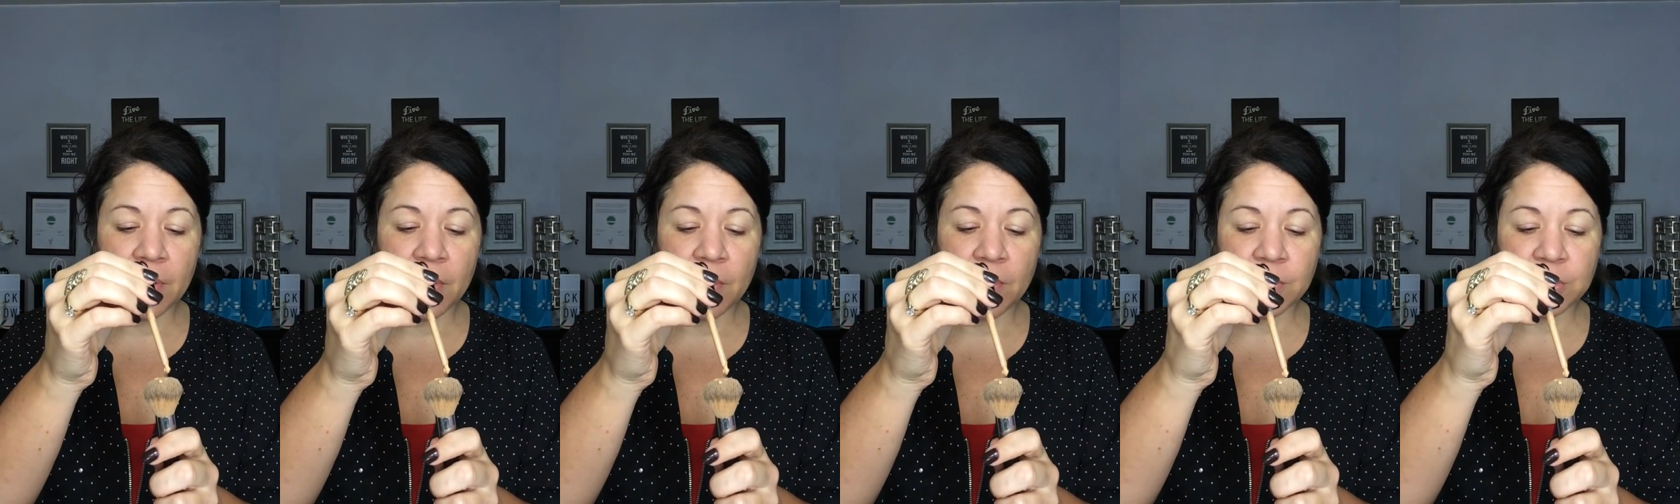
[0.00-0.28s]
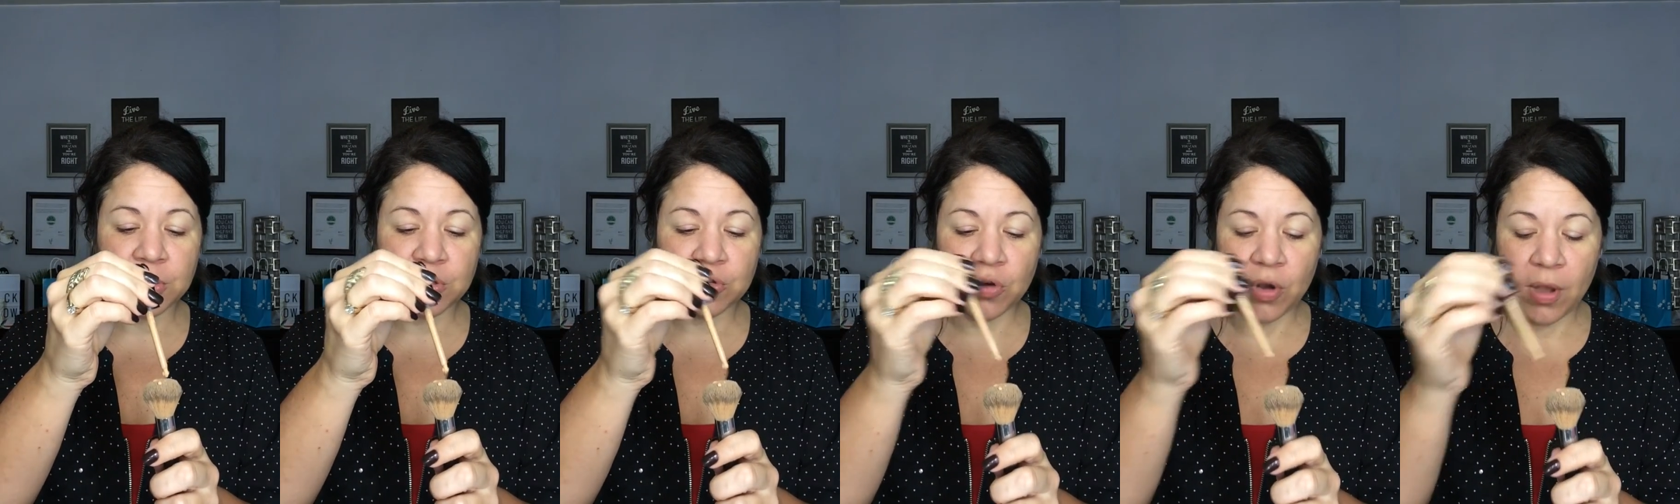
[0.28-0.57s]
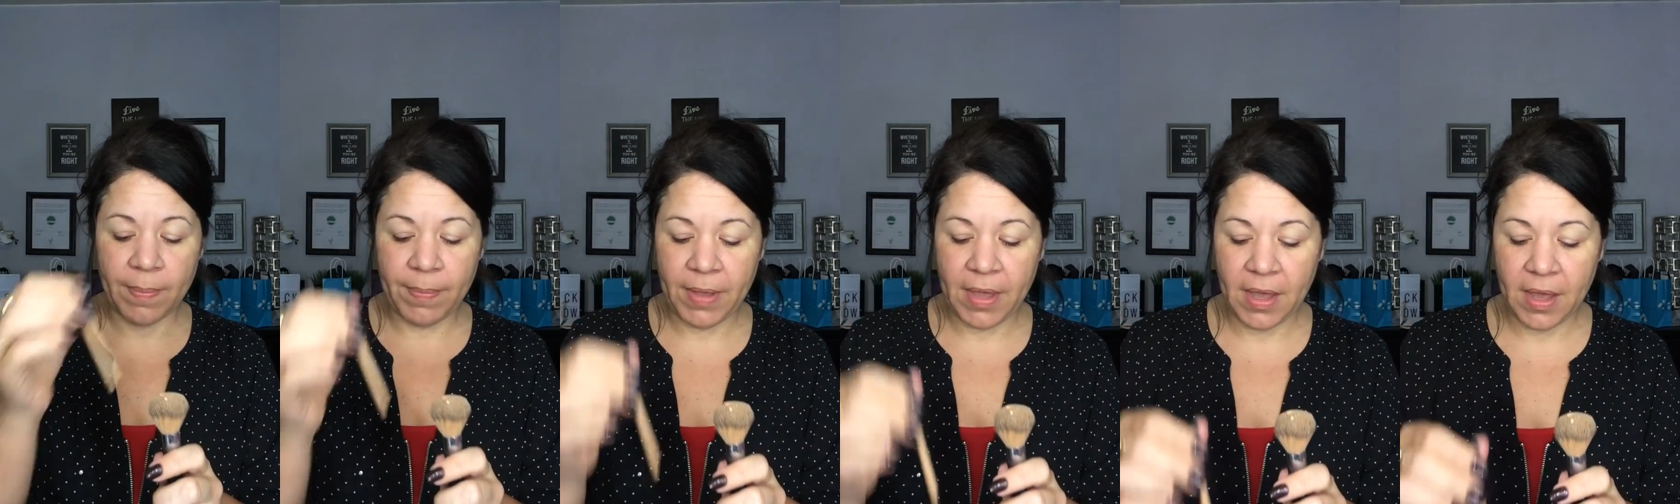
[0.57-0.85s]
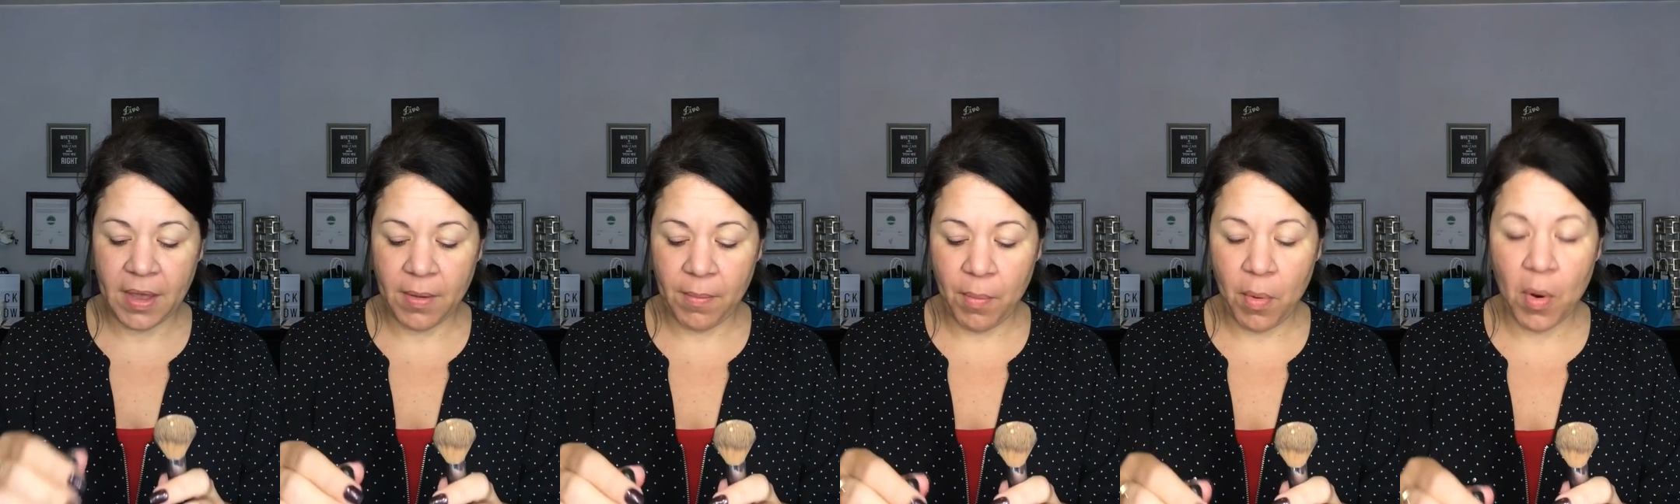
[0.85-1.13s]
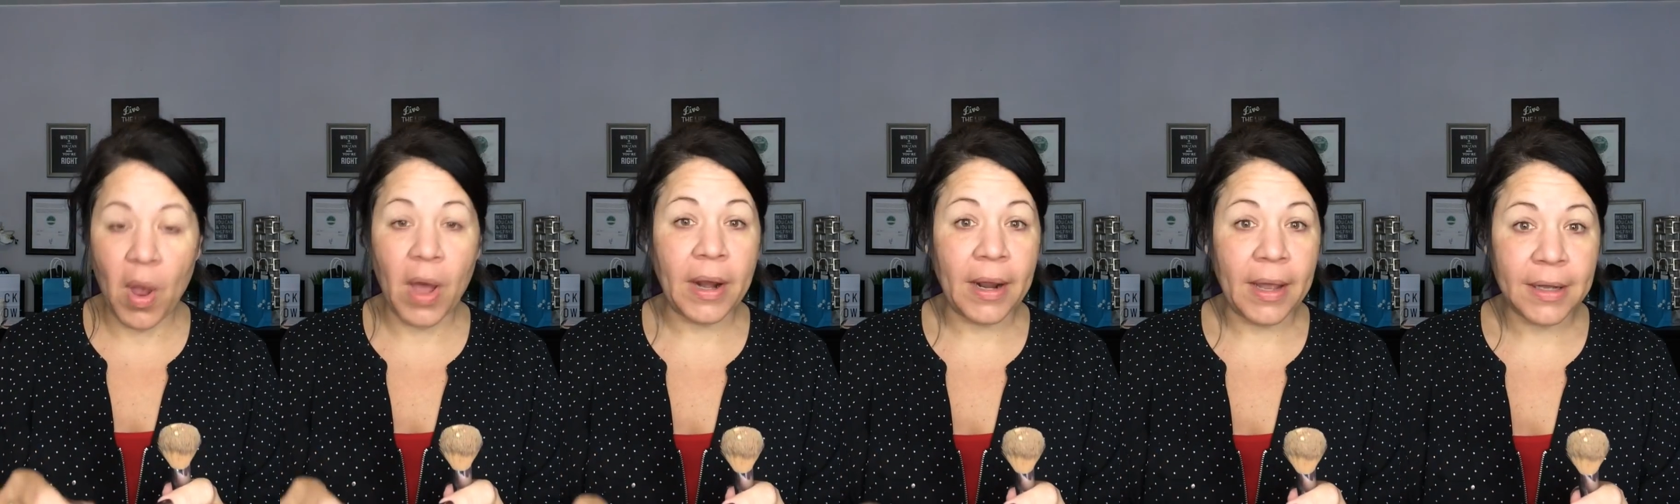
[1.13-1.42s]
was dropping
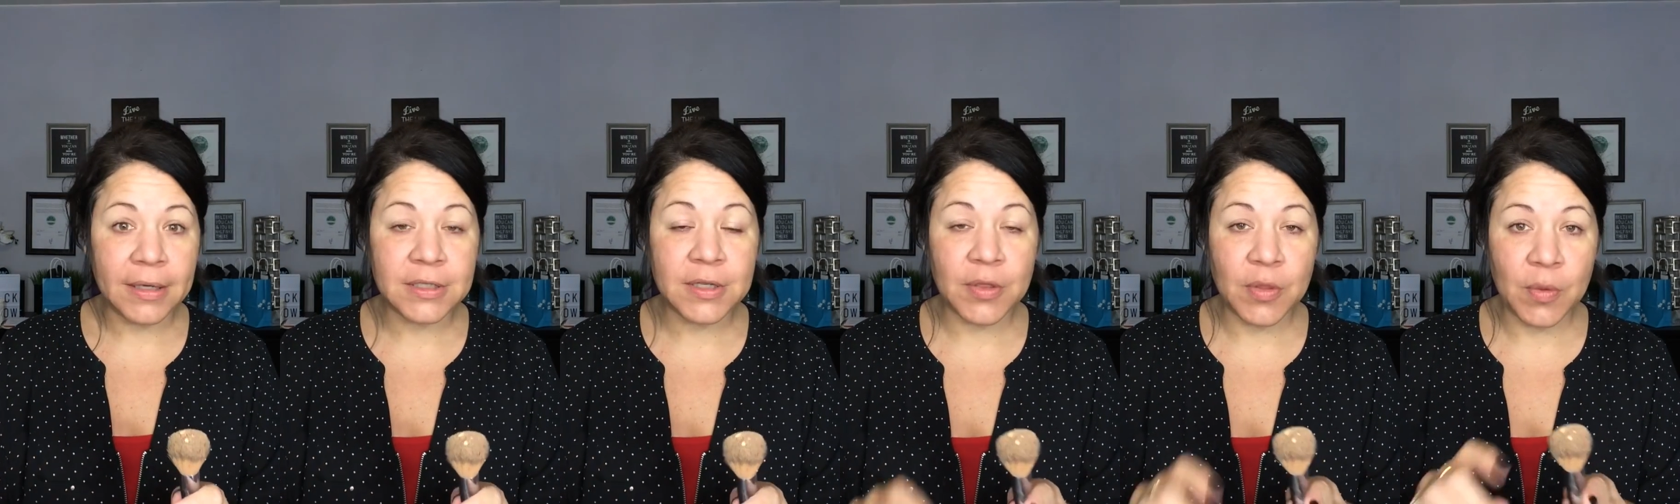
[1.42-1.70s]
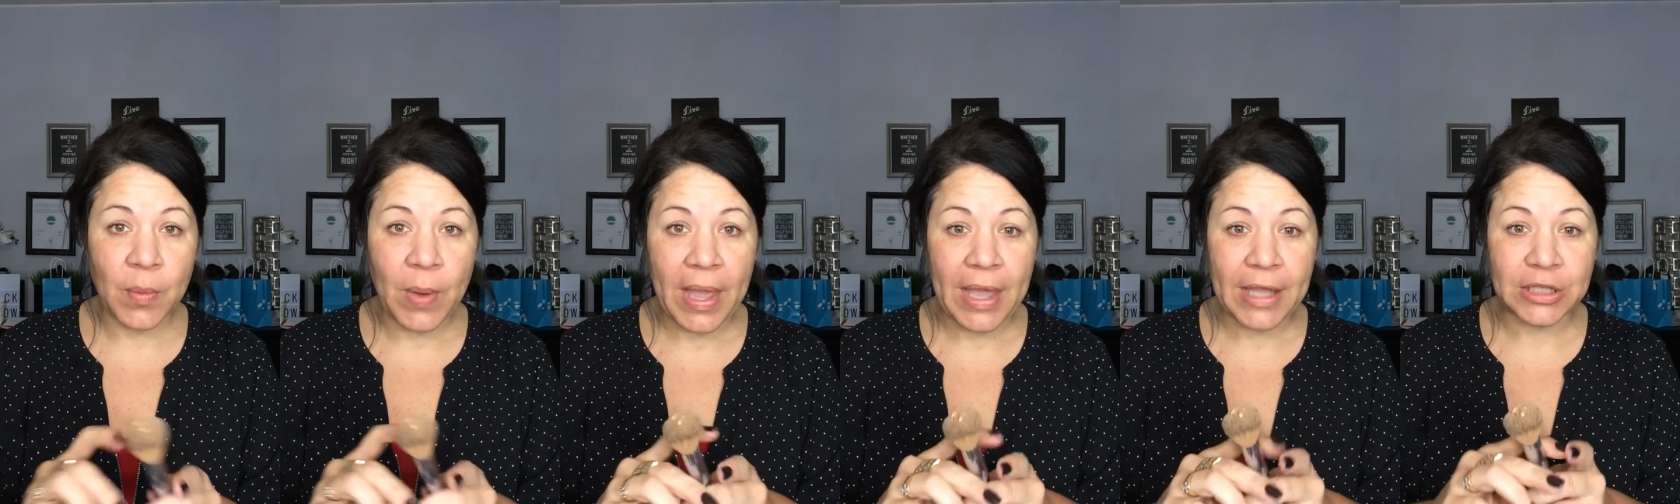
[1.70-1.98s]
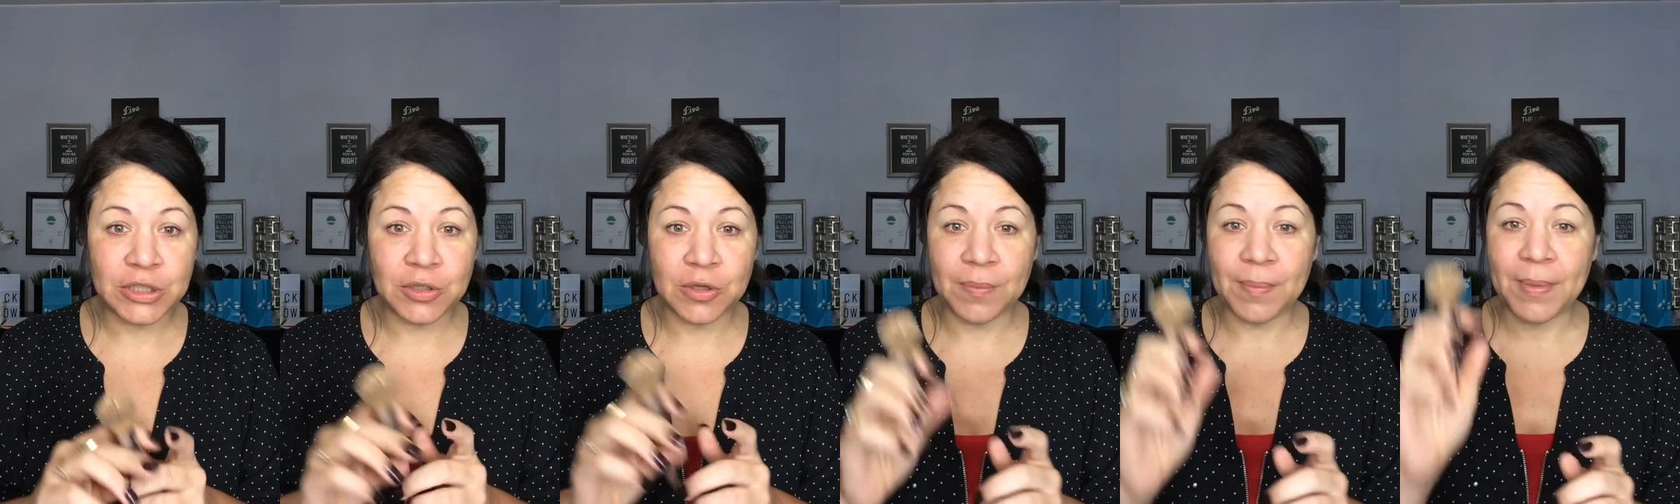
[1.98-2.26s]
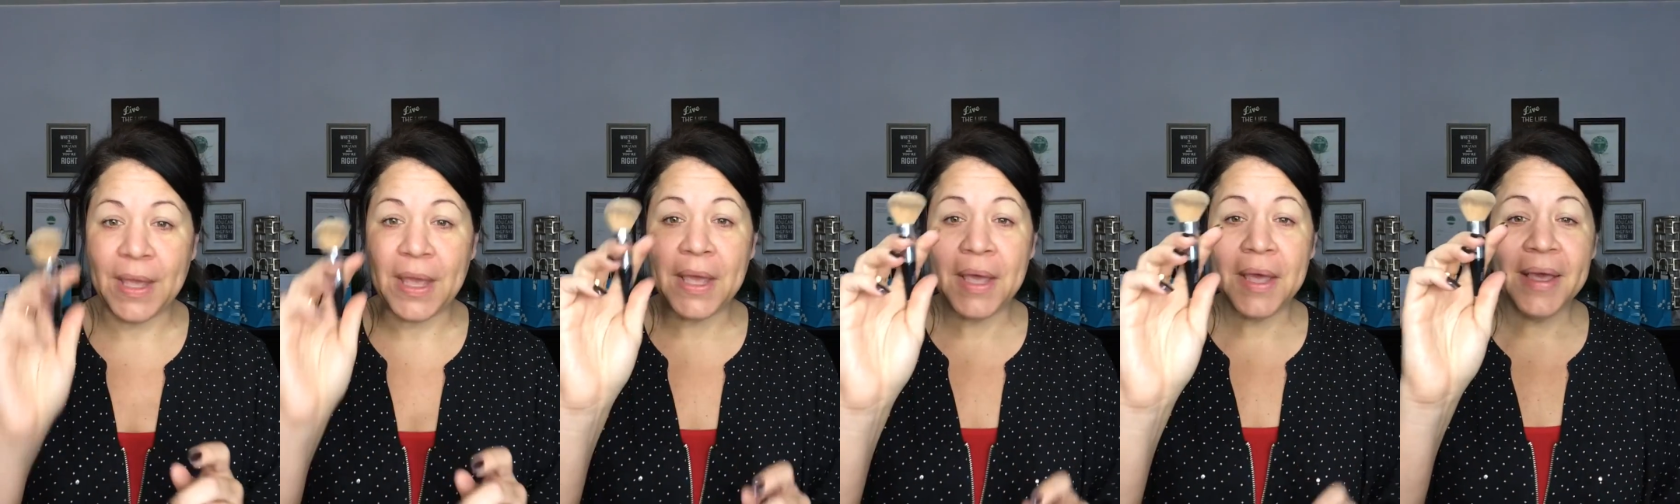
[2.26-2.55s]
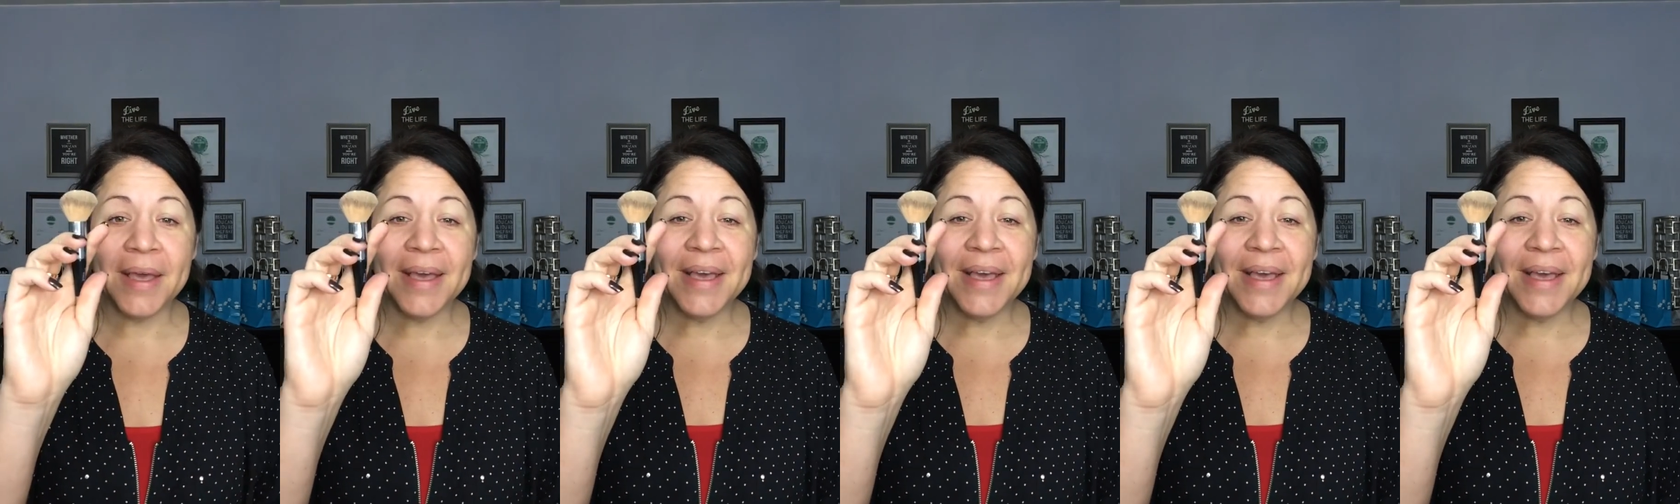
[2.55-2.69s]
product the way it should be.